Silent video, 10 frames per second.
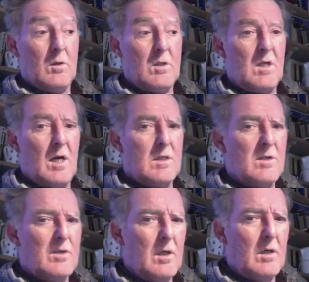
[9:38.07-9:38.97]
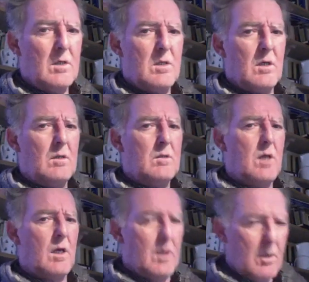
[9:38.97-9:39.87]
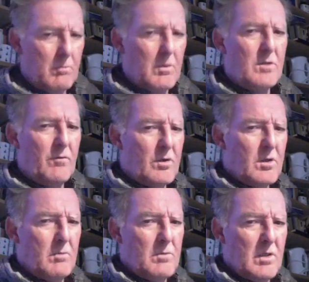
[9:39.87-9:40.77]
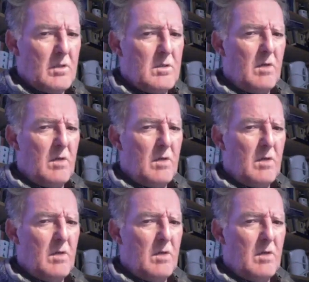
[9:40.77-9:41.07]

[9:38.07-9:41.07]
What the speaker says: Saturday. Has that taken up much of your time since?